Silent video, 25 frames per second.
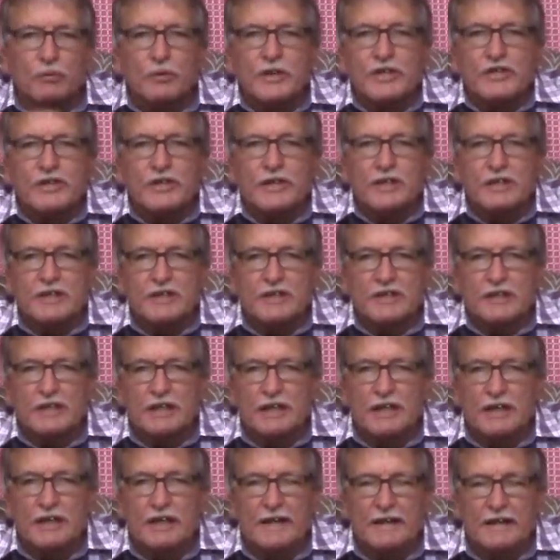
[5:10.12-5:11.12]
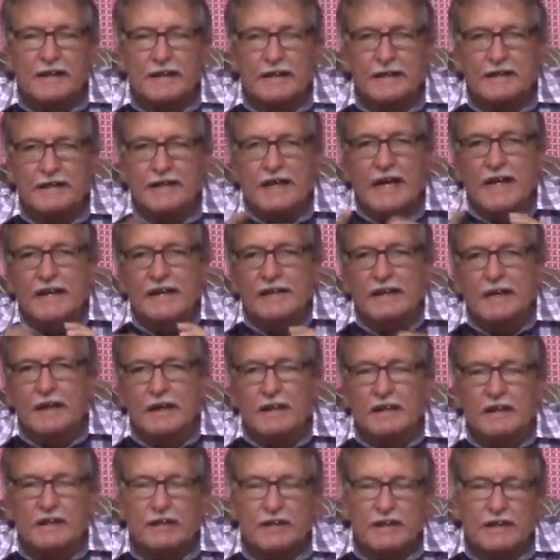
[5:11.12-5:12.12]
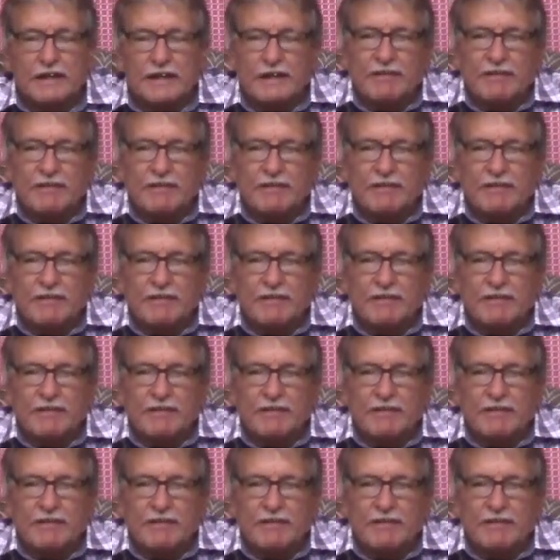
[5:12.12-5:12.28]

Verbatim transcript: which is uh, Dan, uh,